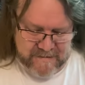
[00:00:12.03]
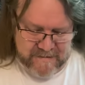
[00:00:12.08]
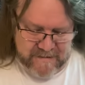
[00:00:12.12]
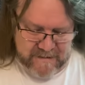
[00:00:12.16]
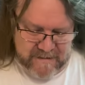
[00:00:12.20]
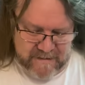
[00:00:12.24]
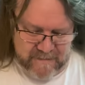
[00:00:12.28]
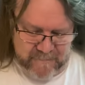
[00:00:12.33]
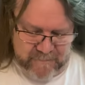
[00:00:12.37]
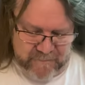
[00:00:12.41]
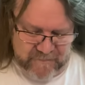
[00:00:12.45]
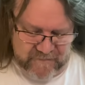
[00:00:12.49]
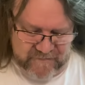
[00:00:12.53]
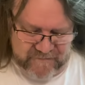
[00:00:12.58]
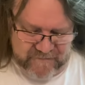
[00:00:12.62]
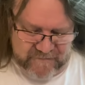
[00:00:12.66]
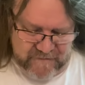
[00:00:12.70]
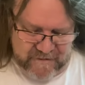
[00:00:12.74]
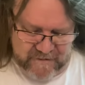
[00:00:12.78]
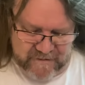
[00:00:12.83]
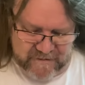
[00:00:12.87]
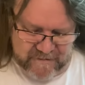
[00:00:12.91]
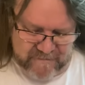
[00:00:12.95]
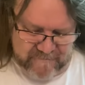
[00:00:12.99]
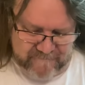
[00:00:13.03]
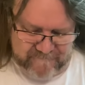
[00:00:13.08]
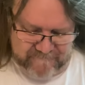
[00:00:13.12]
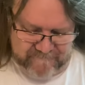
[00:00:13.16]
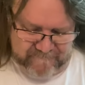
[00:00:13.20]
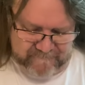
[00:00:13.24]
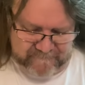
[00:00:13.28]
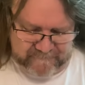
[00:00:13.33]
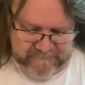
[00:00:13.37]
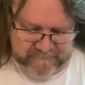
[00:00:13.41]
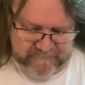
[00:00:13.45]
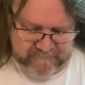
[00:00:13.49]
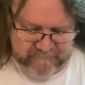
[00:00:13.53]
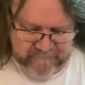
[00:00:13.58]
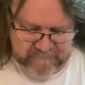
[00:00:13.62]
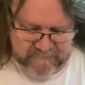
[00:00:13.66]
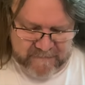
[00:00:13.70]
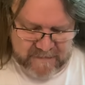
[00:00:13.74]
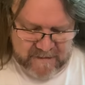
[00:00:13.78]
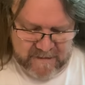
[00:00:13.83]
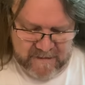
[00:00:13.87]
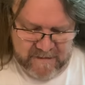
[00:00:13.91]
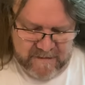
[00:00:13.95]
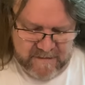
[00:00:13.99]
I appreciate it.
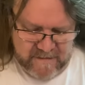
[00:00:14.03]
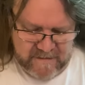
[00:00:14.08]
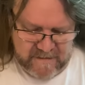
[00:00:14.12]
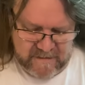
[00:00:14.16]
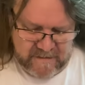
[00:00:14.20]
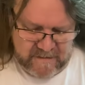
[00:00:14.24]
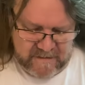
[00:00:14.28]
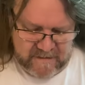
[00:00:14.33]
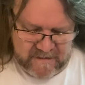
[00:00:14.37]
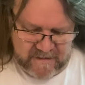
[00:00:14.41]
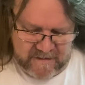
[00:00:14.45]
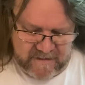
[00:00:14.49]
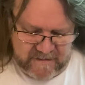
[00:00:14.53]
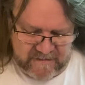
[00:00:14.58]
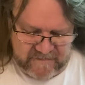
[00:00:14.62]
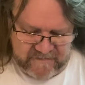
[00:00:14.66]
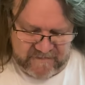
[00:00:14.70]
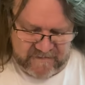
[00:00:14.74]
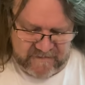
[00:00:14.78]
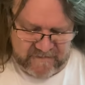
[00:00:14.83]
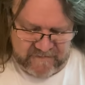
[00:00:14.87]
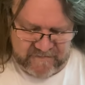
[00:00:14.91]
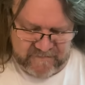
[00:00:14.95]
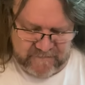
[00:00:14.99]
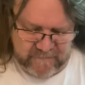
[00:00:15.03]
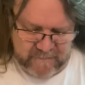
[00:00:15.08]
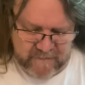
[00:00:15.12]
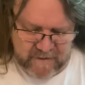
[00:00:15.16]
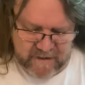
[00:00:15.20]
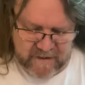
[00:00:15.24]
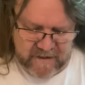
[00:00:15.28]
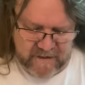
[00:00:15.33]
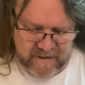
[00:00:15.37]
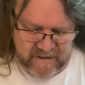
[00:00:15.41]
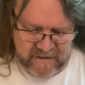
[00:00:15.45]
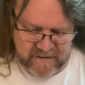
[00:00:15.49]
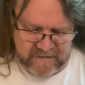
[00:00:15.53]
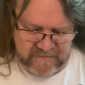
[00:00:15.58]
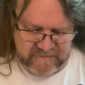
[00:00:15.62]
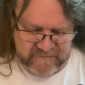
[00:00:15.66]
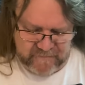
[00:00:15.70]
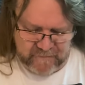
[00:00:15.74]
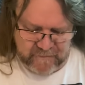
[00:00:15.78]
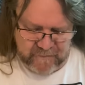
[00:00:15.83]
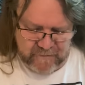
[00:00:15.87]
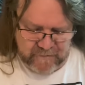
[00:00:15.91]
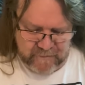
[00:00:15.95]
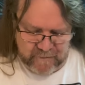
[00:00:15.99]
It is my
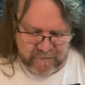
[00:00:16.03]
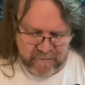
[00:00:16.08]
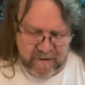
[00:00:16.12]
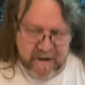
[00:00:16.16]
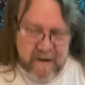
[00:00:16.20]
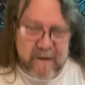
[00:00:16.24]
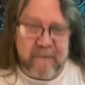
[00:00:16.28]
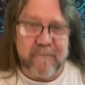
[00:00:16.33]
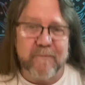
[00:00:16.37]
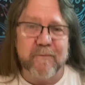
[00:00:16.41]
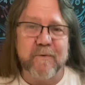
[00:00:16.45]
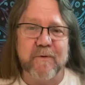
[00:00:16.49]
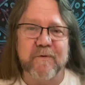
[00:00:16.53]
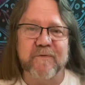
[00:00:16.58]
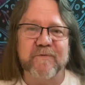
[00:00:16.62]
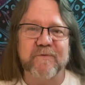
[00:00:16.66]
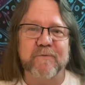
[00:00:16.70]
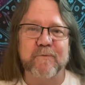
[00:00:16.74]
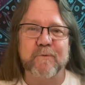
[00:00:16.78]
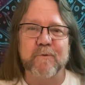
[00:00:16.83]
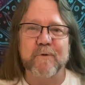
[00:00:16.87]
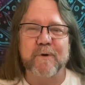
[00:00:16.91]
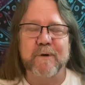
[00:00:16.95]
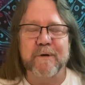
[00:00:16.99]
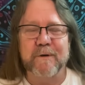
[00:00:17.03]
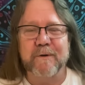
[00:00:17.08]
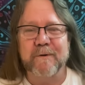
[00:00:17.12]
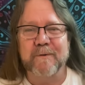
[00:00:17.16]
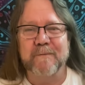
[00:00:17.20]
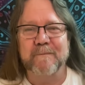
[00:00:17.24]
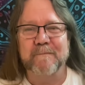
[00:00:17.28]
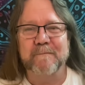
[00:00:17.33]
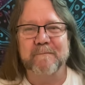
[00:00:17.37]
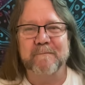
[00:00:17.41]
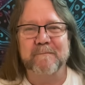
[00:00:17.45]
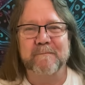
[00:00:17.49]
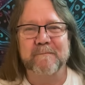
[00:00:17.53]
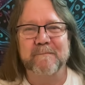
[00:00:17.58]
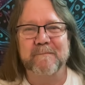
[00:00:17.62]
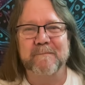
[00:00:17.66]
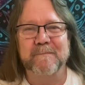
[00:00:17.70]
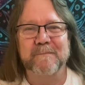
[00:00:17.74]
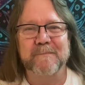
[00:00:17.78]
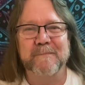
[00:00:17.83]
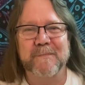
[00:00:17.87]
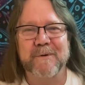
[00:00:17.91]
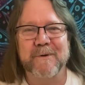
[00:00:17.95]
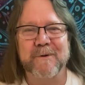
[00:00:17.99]
two-year anniversary
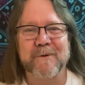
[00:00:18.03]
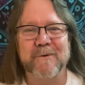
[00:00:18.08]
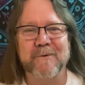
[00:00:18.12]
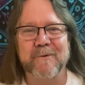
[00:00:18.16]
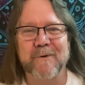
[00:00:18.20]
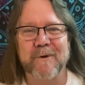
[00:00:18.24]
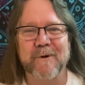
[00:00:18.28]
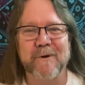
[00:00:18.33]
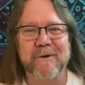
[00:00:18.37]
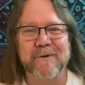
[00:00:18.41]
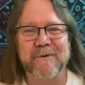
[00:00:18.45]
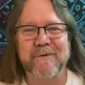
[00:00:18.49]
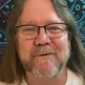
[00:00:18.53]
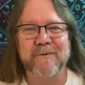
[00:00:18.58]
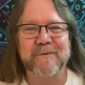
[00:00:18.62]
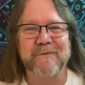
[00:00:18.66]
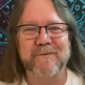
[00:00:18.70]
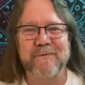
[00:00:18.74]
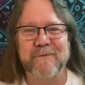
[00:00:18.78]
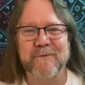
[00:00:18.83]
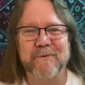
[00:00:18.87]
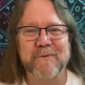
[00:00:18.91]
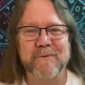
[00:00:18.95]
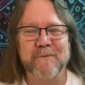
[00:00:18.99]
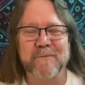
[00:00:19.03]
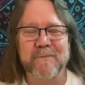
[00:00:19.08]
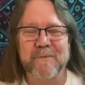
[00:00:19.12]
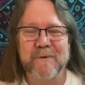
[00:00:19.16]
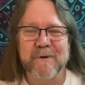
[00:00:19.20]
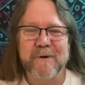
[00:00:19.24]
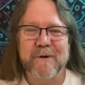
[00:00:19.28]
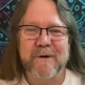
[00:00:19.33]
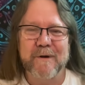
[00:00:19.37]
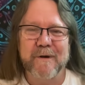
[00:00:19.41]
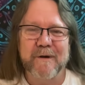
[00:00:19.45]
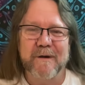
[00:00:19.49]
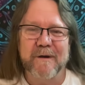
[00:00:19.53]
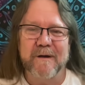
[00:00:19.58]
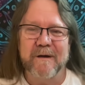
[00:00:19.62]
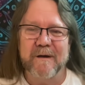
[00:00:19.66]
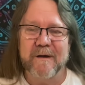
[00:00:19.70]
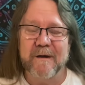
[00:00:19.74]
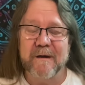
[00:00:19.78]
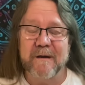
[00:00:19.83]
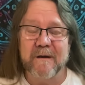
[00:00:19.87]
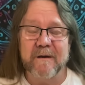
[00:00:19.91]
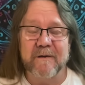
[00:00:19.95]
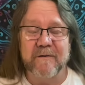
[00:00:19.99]
here on YouTube,
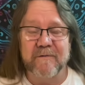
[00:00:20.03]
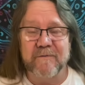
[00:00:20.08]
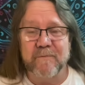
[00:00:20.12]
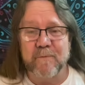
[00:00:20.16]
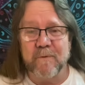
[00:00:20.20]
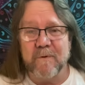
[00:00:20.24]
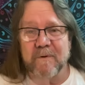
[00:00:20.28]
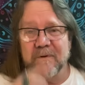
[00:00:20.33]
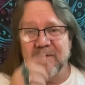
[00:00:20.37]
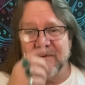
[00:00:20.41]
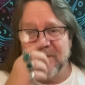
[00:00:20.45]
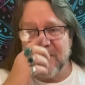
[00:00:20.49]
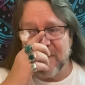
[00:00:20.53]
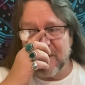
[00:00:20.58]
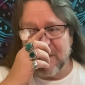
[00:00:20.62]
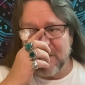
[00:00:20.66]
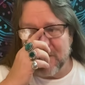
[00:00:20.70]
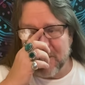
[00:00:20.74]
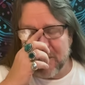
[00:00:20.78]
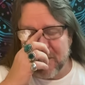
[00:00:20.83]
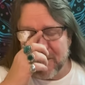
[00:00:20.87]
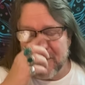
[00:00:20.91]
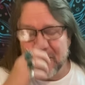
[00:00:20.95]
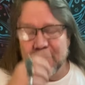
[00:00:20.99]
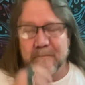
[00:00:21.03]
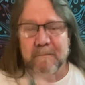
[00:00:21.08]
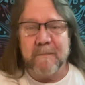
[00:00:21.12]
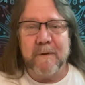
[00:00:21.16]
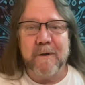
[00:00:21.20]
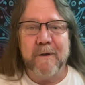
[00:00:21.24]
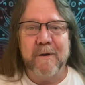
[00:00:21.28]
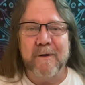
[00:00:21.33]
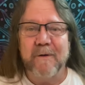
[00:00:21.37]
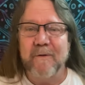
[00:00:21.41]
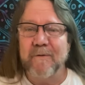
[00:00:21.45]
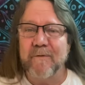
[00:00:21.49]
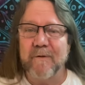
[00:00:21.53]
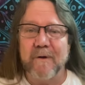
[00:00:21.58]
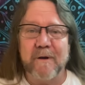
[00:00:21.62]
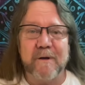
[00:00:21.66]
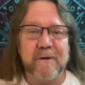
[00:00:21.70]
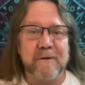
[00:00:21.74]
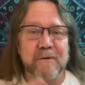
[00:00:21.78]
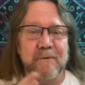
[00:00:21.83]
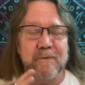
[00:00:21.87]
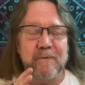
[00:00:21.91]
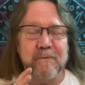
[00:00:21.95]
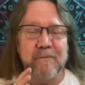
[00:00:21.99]
and I just want to take a minute.
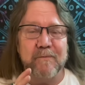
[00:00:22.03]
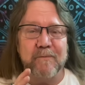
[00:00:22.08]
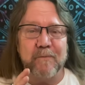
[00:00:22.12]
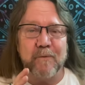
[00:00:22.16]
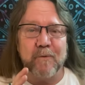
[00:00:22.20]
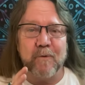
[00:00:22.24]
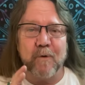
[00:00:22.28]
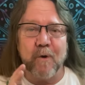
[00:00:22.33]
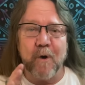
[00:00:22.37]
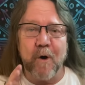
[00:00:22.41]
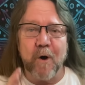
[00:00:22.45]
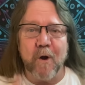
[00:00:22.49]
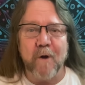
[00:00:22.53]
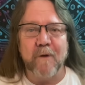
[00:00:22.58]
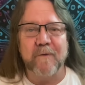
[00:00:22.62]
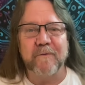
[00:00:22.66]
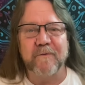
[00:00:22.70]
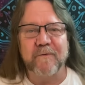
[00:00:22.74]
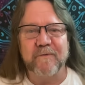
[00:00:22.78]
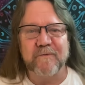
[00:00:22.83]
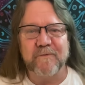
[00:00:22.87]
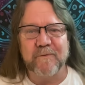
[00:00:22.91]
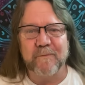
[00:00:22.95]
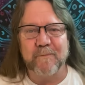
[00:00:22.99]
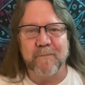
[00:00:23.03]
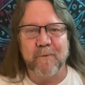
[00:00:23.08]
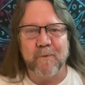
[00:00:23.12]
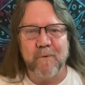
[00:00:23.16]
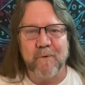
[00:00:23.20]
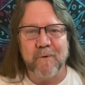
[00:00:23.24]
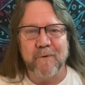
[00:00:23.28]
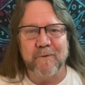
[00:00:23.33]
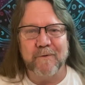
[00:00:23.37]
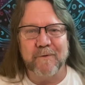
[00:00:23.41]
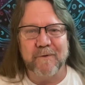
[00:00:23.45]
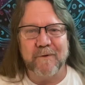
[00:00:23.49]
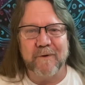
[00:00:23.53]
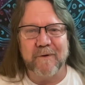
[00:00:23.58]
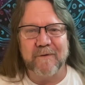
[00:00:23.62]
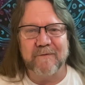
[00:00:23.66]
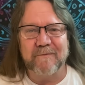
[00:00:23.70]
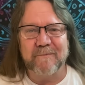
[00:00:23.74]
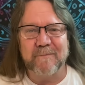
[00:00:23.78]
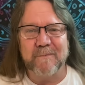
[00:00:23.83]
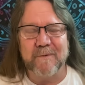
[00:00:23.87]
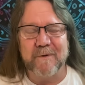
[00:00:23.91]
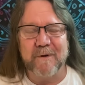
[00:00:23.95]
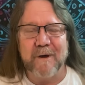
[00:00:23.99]
Thank you for all your support. You guys
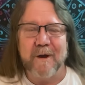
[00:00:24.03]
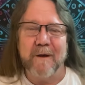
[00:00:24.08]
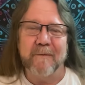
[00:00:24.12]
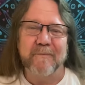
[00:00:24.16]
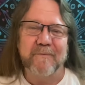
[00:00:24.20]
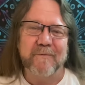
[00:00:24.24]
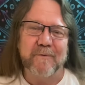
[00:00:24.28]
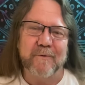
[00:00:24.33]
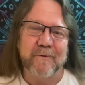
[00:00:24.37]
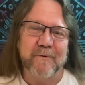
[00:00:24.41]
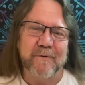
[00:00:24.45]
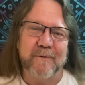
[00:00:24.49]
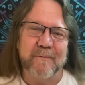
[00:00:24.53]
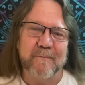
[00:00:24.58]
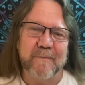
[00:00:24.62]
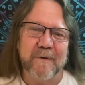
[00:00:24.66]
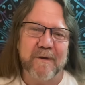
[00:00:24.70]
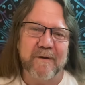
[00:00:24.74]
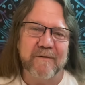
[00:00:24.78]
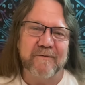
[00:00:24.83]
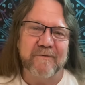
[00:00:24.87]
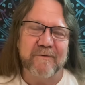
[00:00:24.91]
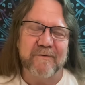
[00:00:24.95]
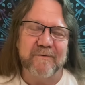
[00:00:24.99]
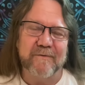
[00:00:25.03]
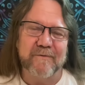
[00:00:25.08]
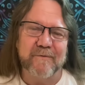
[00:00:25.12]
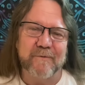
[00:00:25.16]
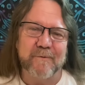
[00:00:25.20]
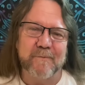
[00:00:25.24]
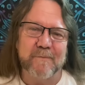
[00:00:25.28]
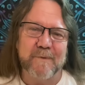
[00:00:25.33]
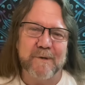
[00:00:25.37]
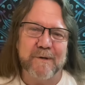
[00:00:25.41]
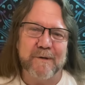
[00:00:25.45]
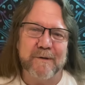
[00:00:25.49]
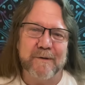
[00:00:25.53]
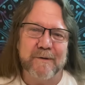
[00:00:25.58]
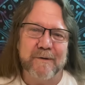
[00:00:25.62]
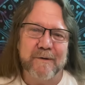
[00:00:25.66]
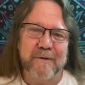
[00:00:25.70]
have been absolutely amazing to me.